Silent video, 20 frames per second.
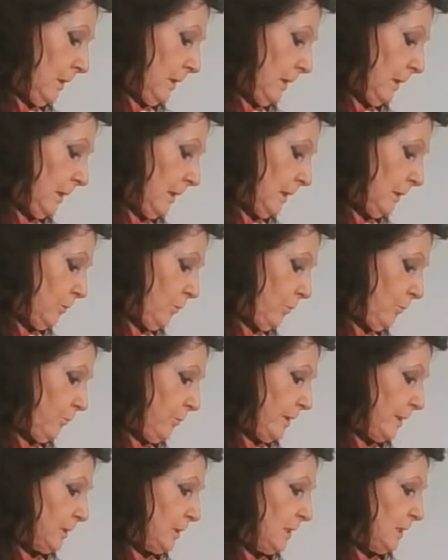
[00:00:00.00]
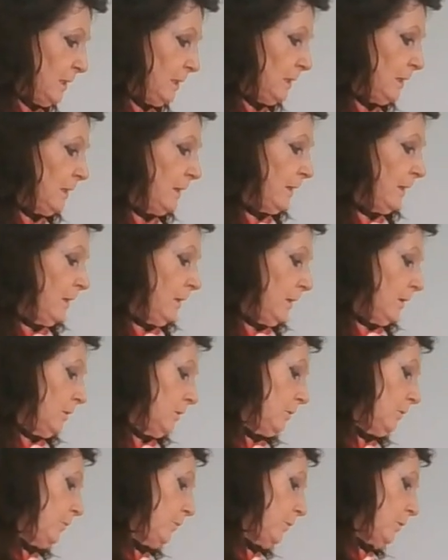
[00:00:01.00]
and already
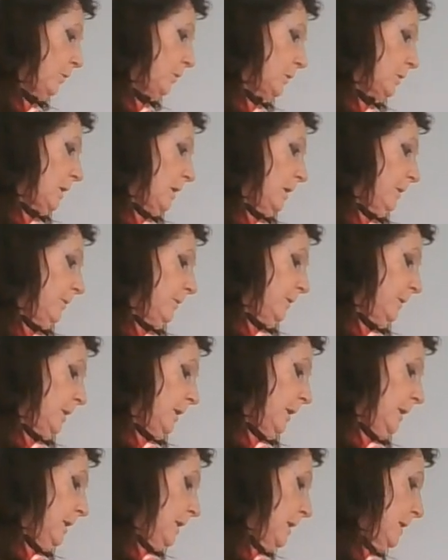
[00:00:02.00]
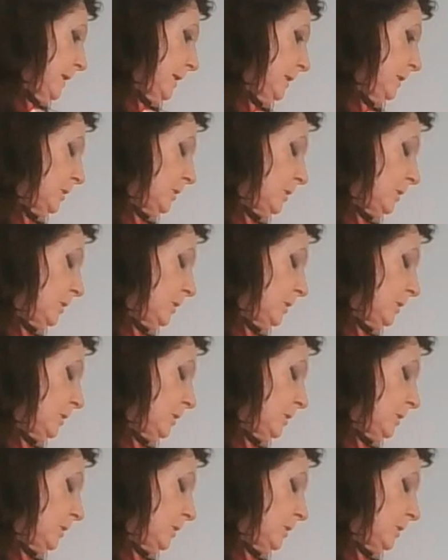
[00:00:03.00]
you've got the light